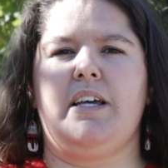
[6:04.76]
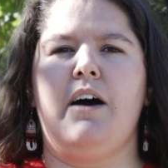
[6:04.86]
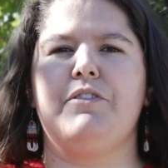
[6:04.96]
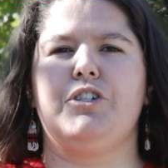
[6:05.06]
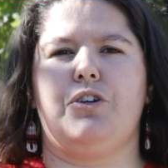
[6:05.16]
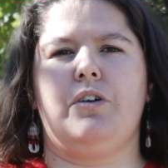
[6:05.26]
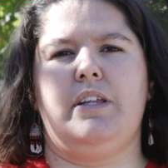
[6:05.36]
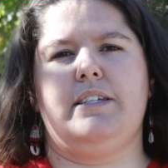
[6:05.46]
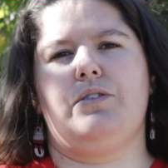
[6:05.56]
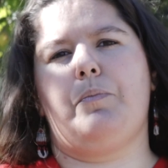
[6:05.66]
of the
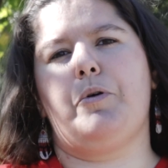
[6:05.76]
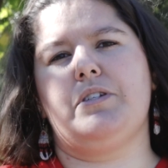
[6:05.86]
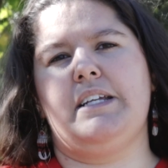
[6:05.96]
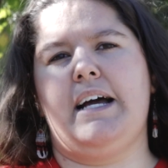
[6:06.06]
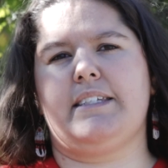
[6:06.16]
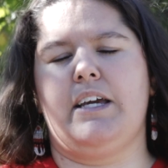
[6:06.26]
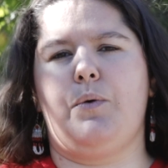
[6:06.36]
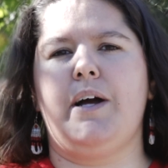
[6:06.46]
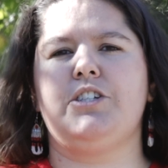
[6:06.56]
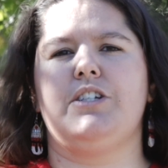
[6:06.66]
journalist or the person asking
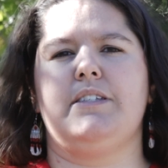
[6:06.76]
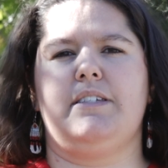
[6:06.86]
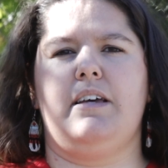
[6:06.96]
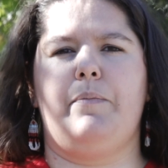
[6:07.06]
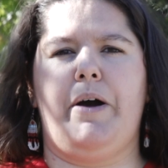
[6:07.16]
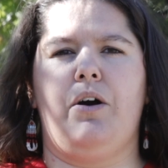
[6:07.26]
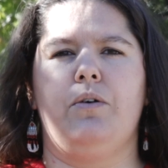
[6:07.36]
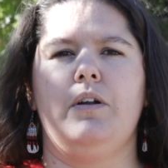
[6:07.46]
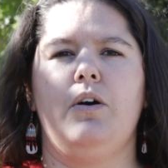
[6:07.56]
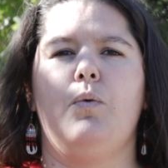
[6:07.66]
questions
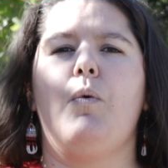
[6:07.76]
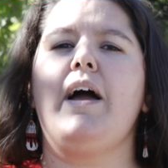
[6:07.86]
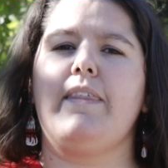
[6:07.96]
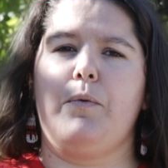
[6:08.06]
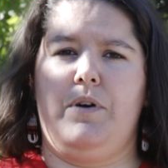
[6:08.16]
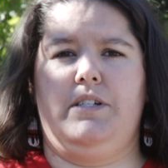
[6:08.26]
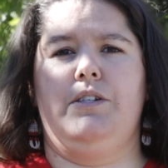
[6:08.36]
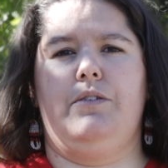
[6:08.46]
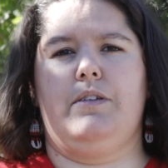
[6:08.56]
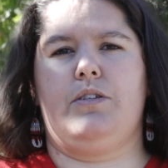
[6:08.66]
about why they want to
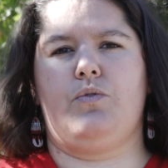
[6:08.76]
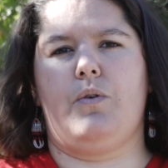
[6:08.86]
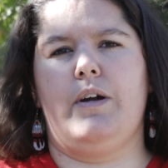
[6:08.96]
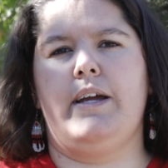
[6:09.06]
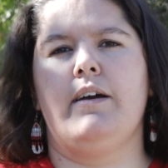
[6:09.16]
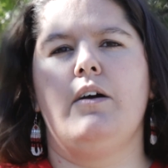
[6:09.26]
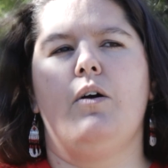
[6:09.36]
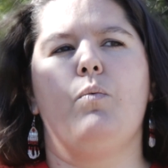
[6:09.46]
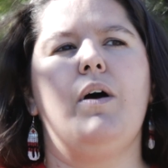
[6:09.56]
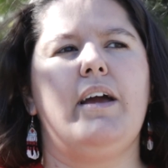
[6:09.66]
do this story,
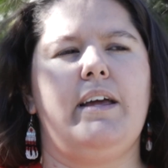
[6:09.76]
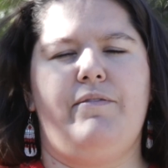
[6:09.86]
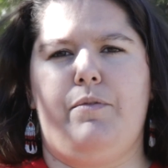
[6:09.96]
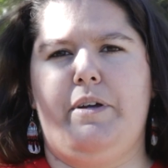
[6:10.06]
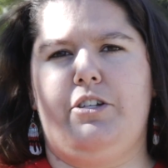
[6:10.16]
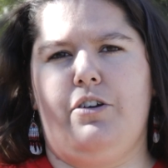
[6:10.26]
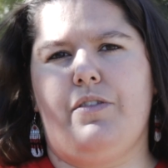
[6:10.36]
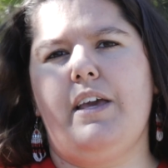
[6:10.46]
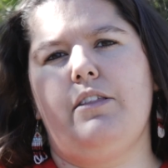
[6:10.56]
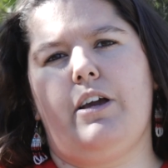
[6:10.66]
what information are
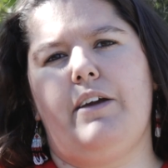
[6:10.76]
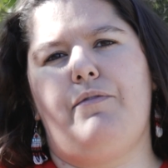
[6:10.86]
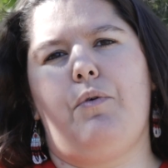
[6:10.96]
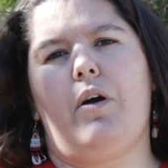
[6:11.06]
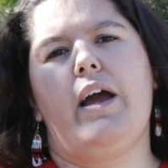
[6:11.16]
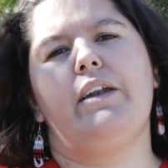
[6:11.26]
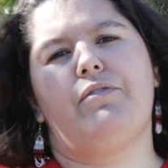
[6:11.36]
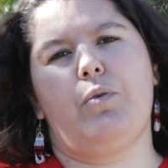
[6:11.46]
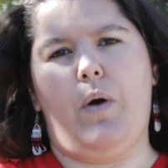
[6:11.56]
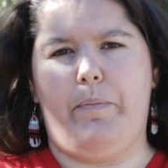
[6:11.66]
they looking for, and
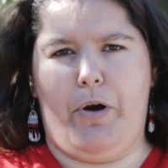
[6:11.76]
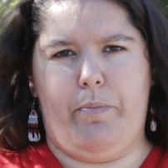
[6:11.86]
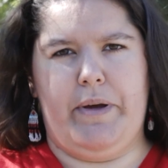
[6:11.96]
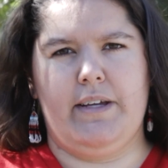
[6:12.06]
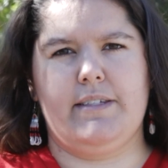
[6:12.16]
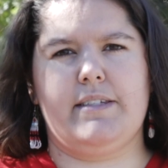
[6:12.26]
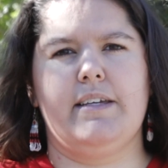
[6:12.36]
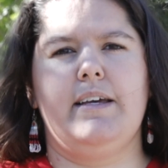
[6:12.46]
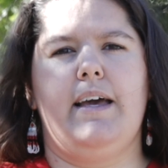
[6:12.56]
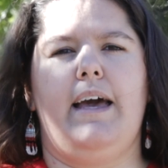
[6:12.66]
for what purpose,
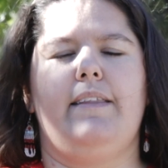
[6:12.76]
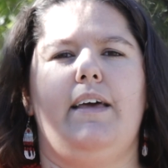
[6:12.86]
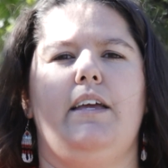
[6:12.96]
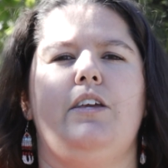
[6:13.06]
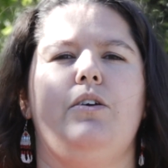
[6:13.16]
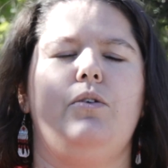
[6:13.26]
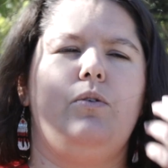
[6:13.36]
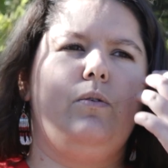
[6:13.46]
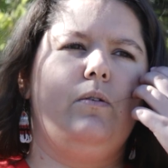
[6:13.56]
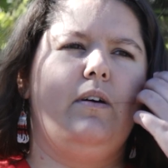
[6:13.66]
and that
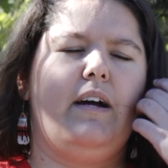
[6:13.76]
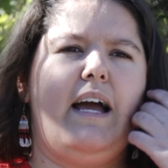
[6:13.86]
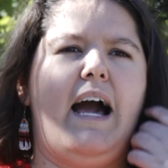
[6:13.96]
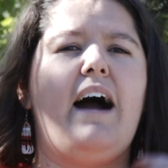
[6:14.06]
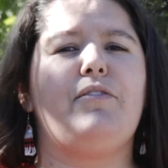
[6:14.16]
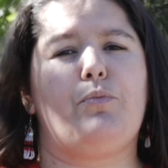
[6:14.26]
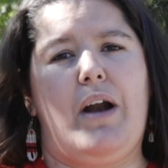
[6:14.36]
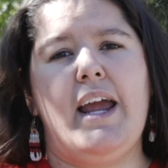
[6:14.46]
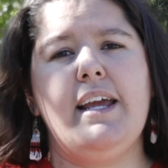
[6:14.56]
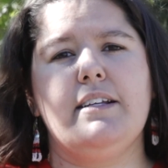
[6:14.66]
you have a
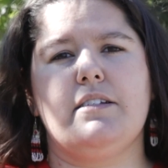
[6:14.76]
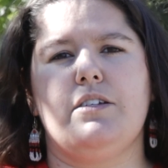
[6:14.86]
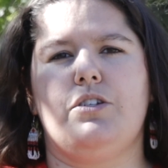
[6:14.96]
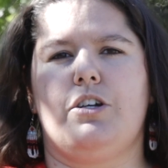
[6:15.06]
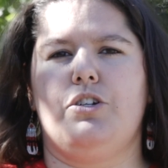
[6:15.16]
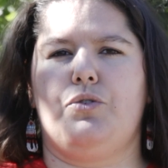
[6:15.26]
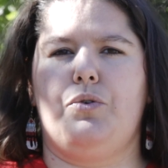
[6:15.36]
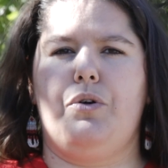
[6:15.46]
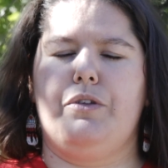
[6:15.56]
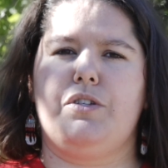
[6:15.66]
right to
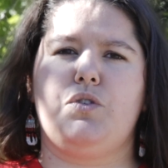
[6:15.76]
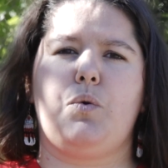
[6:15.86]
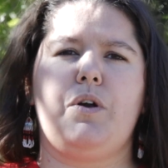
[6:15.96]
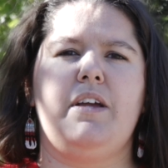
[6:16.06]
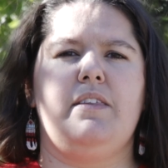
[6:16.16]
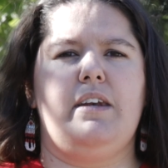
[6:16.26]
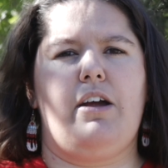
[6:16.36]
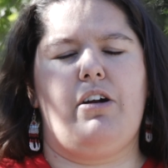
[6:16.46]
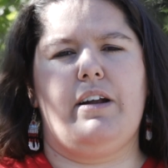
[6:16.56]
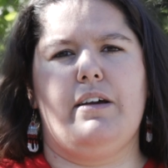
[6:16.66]
control the story and the
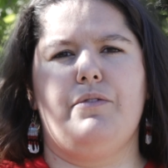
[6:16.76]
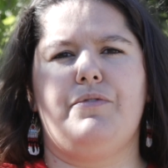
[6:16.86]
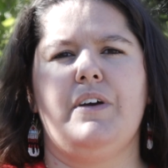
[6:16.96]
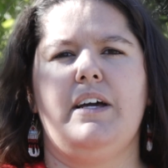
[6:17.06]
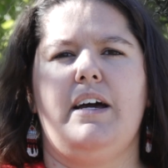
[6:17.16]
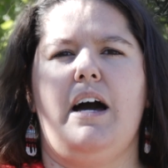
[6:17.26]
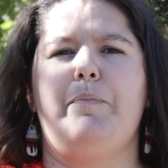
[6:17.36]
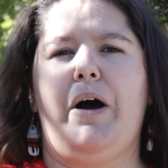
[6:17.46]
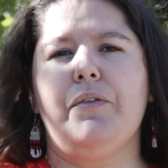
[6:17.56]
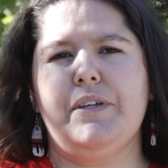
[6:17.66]
narrative
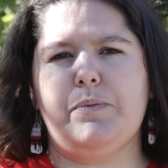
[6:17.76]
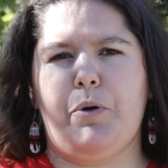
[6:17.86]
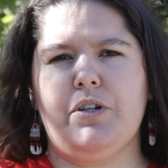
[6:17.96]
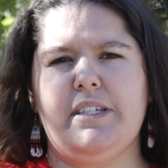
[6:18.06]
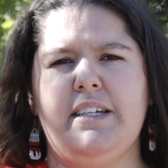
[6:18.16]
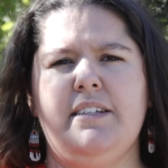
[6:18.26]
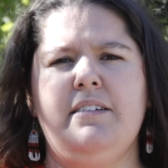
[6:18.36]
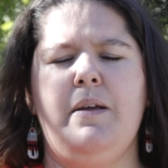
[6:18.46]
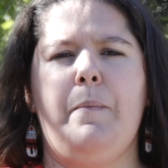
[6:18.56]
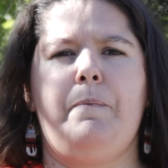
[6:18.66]
about this person,